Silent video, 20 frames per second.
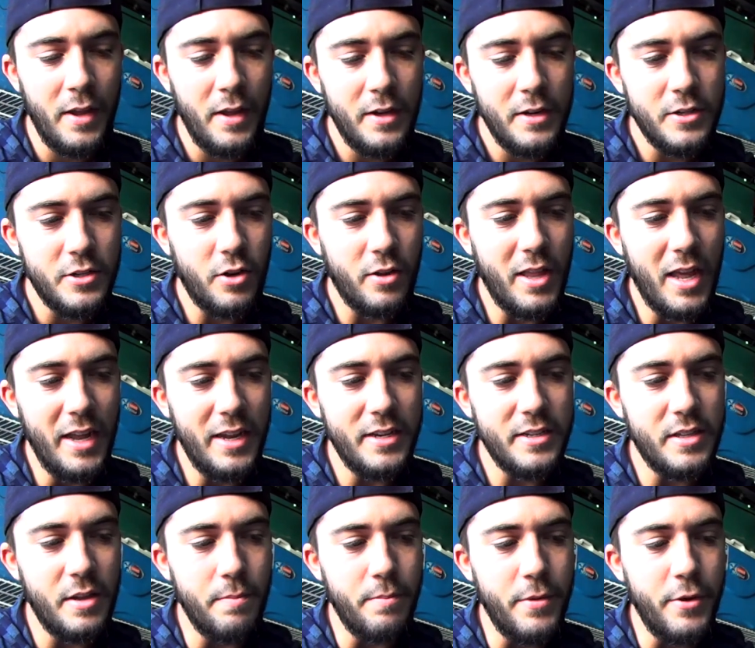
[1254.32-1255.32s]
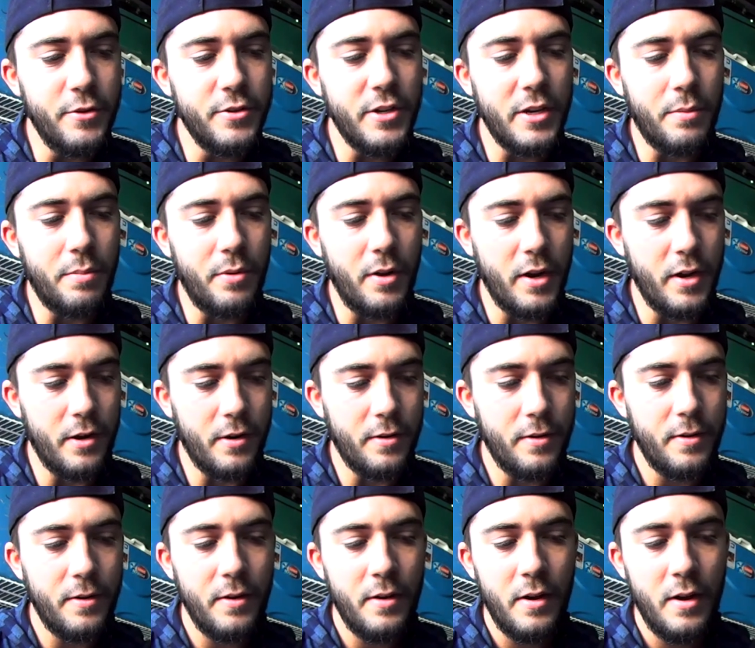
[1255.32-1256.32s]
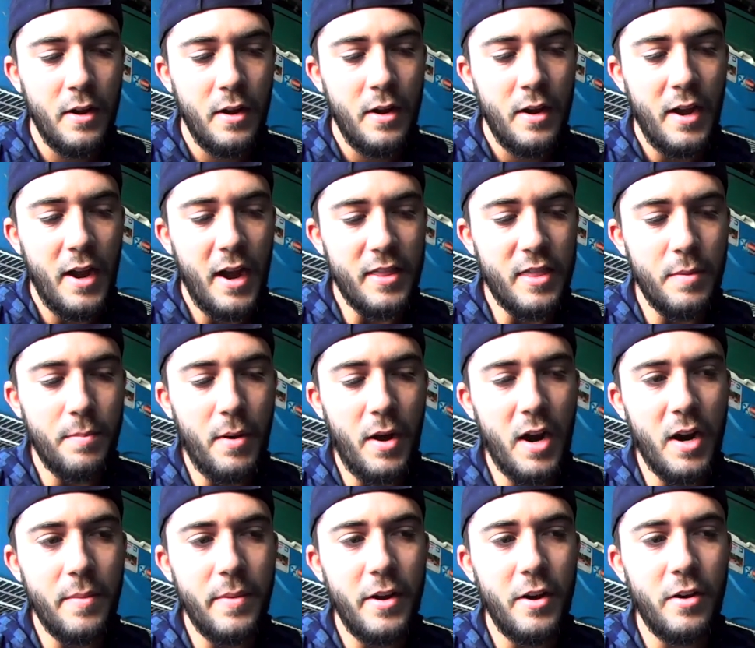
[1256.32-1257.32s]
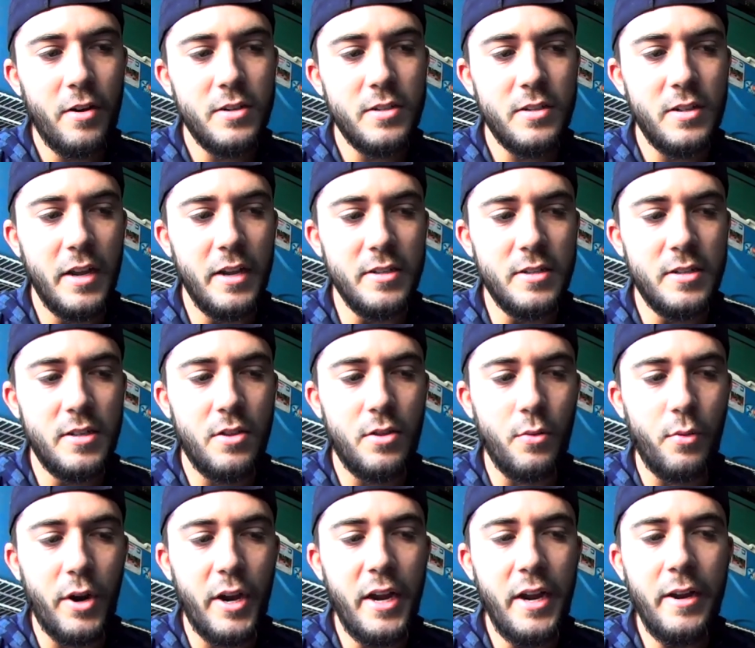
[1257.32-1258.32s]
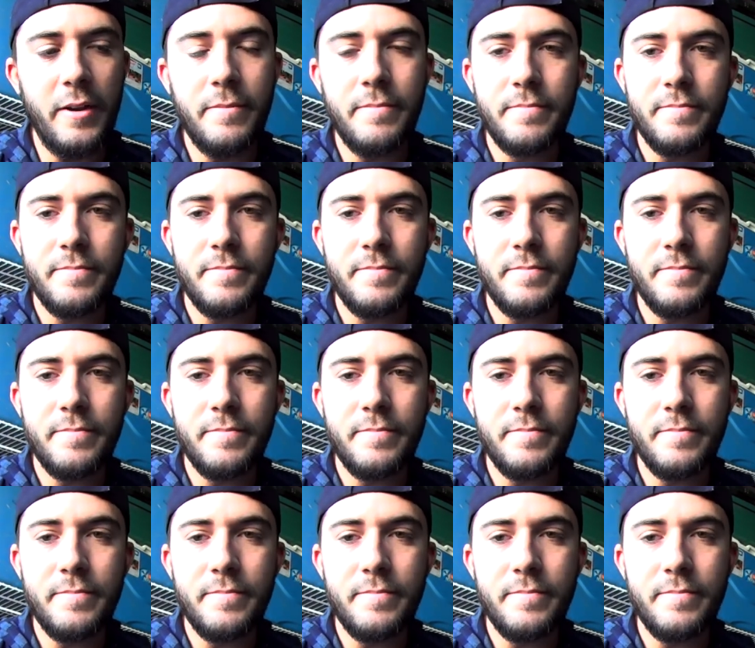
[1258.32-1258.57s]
So that is the music player. At the bottom here is 3.